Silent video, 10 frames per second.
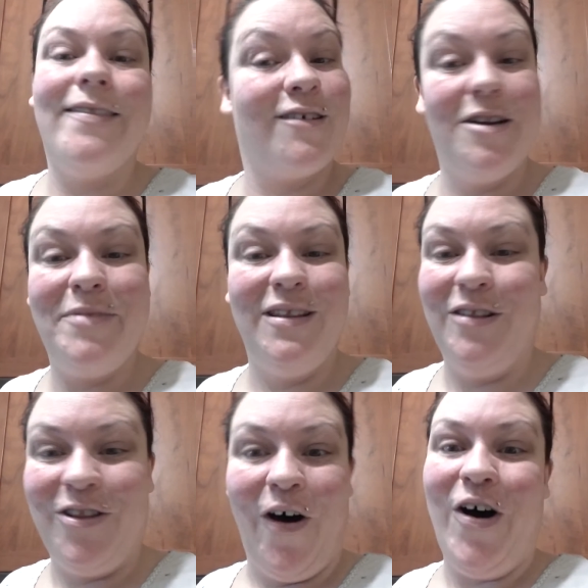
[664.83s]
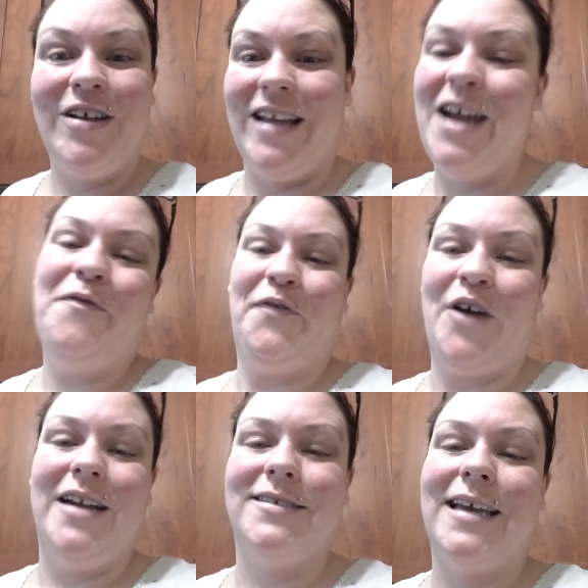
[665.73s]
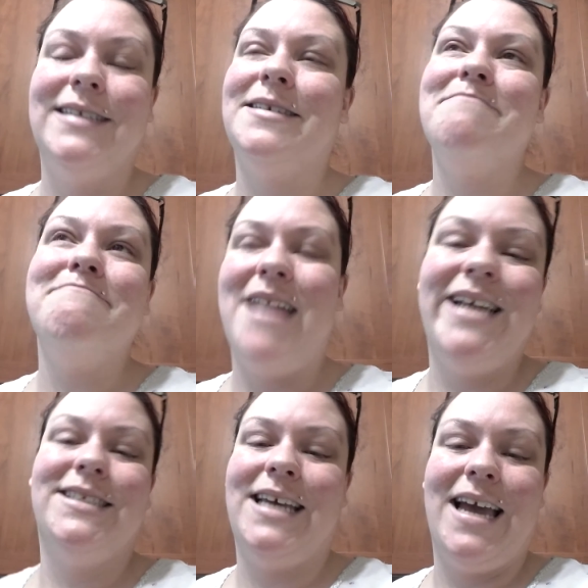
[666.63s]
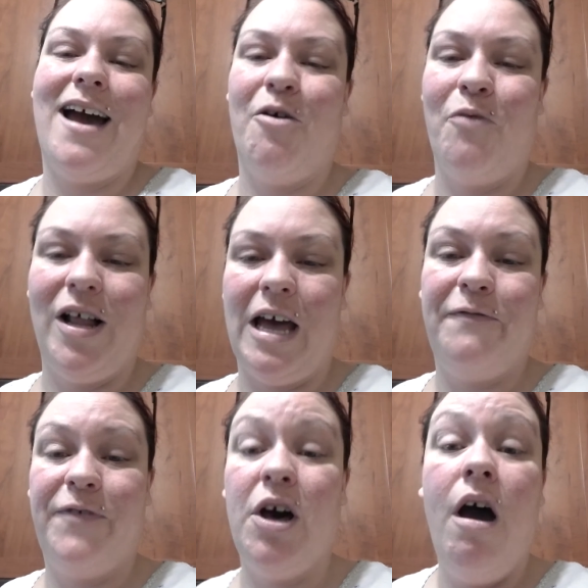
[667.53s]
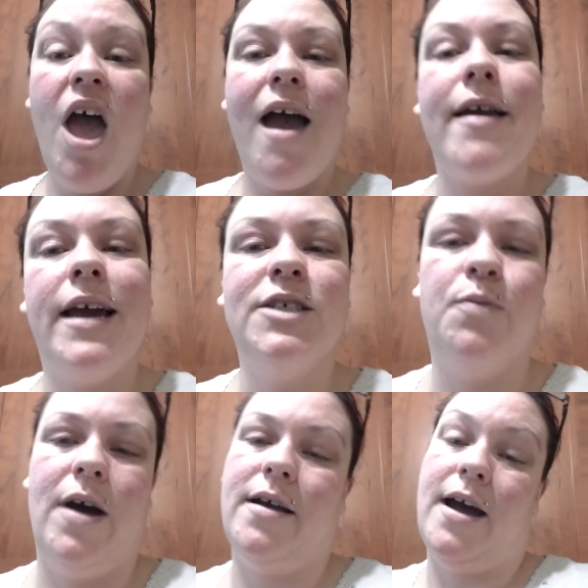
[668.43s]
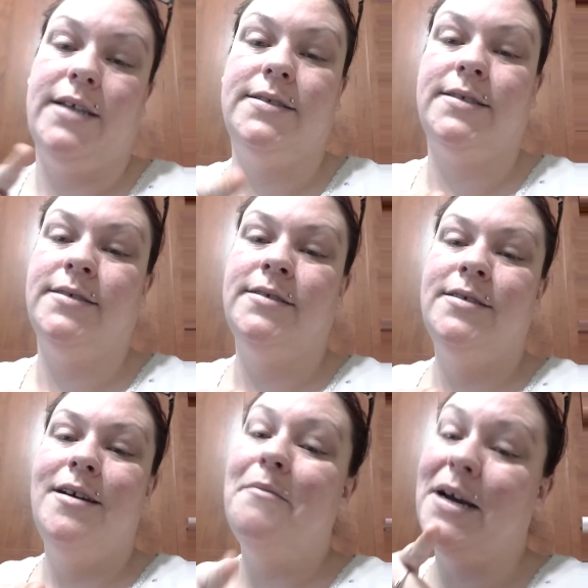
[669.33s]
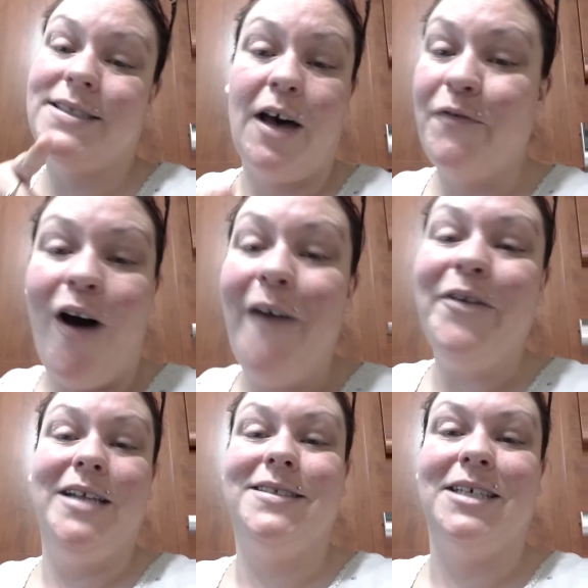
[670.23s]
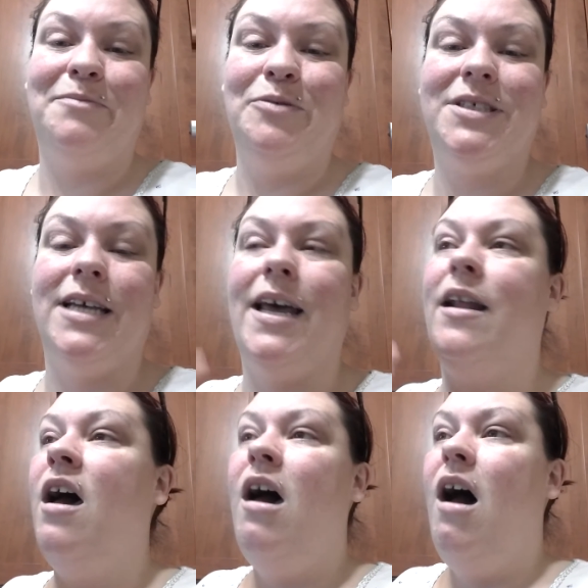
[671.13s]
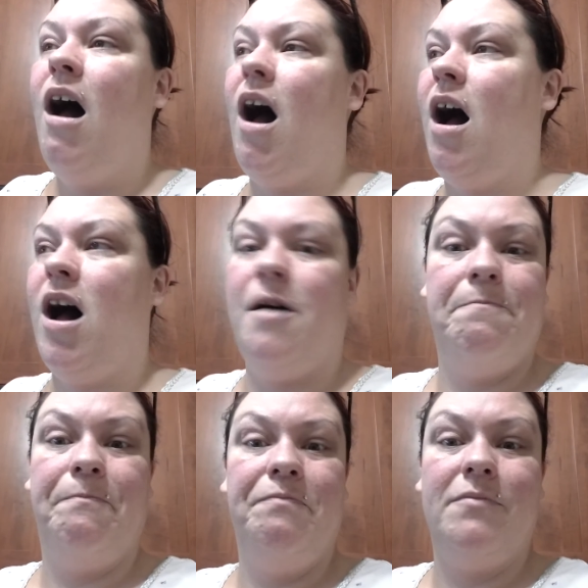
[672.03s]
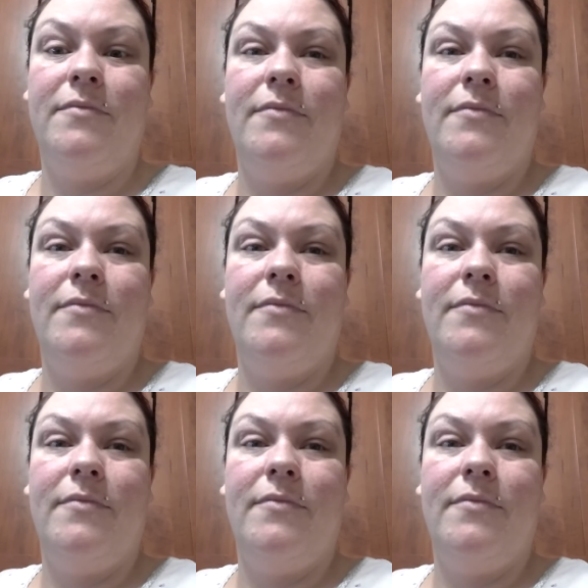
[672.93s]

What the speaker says: and they're going to be long life friends. Like, it's amazing how well I feel. And guess what, guys? My self-confidence has boosted. I